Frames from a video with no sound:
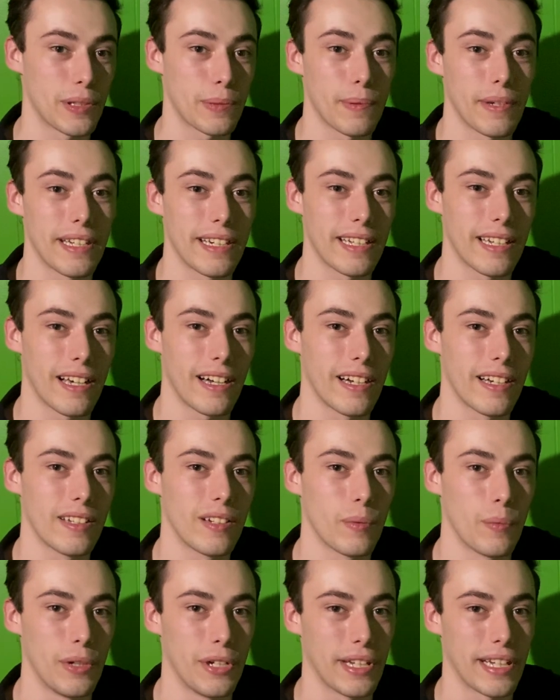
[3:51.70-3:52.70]
you're spending it
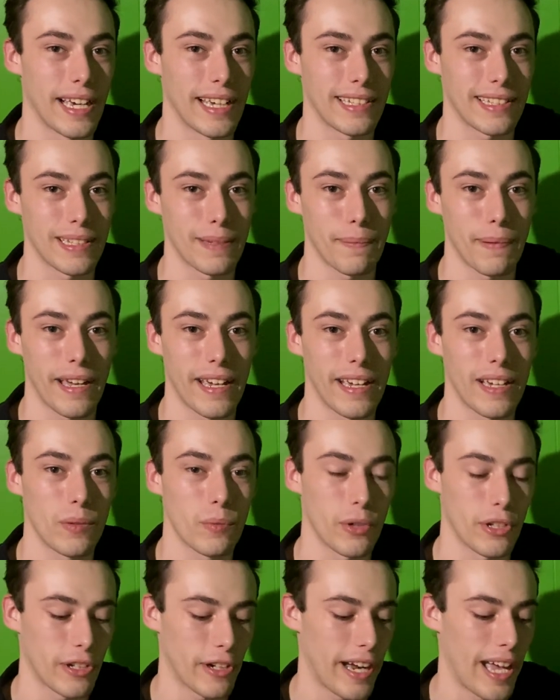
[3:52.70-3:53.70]
on, when you guys get
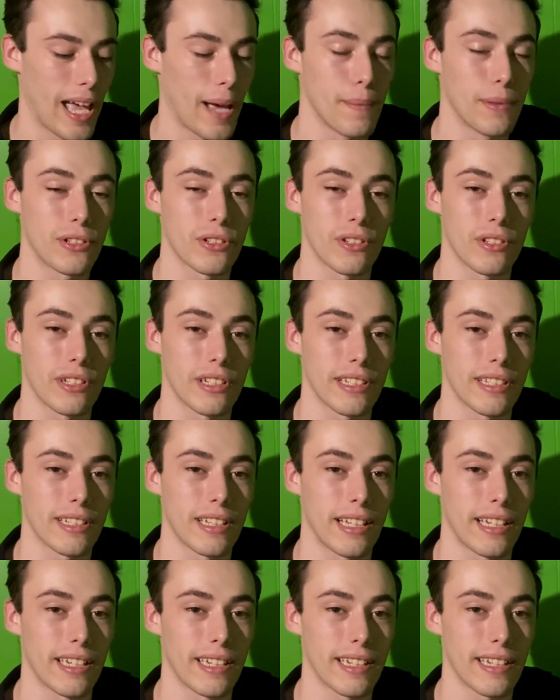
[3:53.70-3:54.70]
paid, what your habits are looking
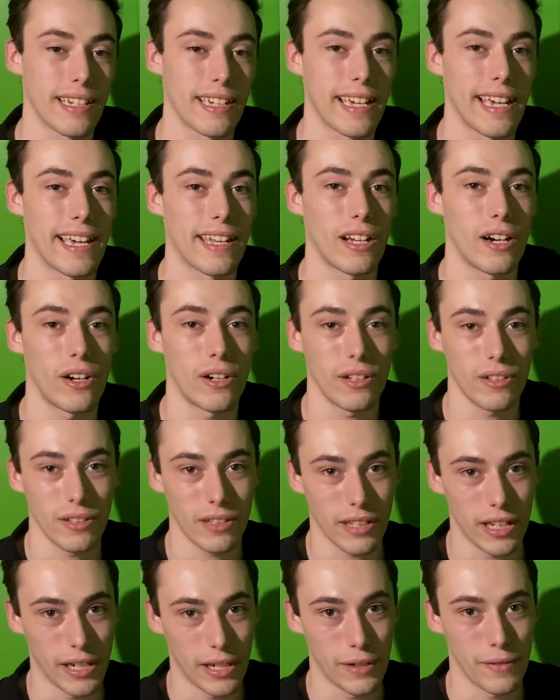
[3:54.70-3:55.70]
like, and
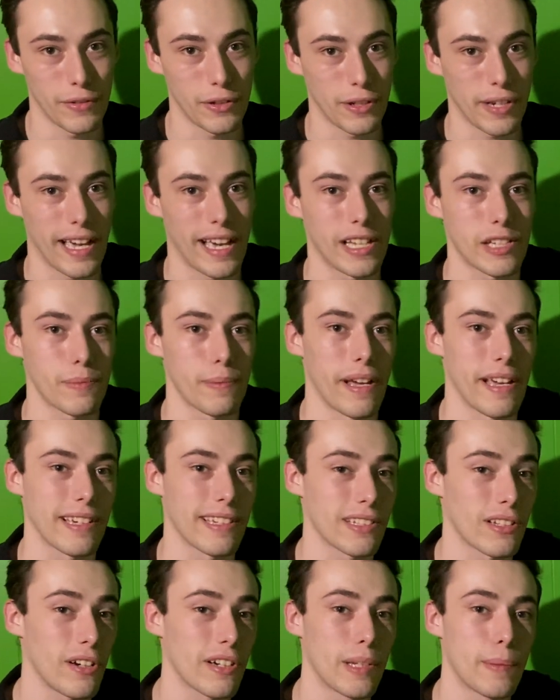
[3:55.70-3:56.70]
all of your cashback
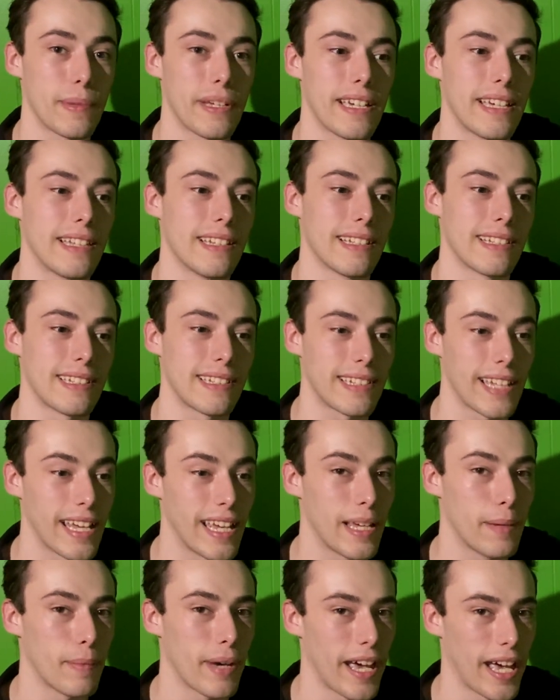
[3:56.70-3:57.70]
is all going to be in the
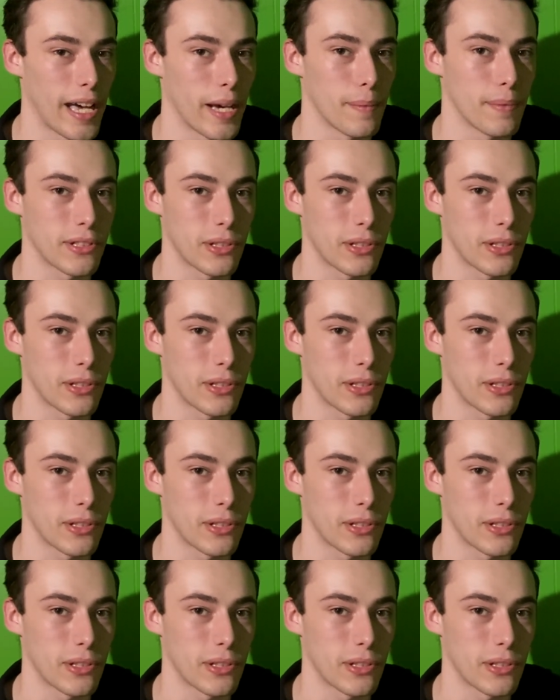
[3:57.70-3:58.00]
same app.